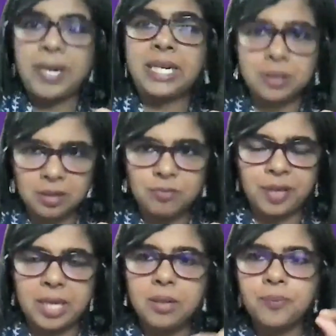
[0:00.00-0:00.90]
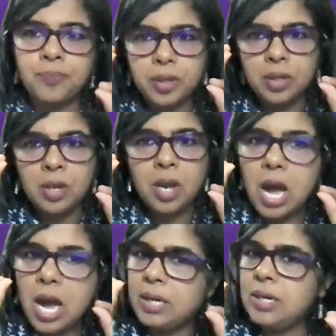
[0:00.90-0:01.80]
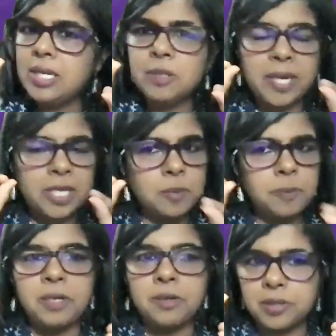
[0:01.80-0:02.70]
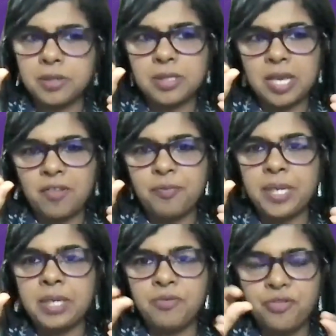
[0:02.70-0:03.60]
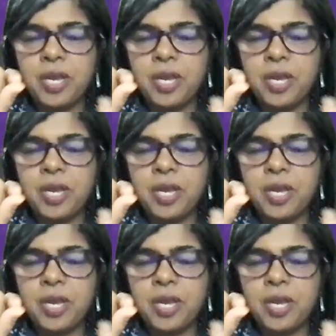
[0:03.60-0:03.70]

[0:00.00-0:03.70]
do better than fair. Unless my experiences have been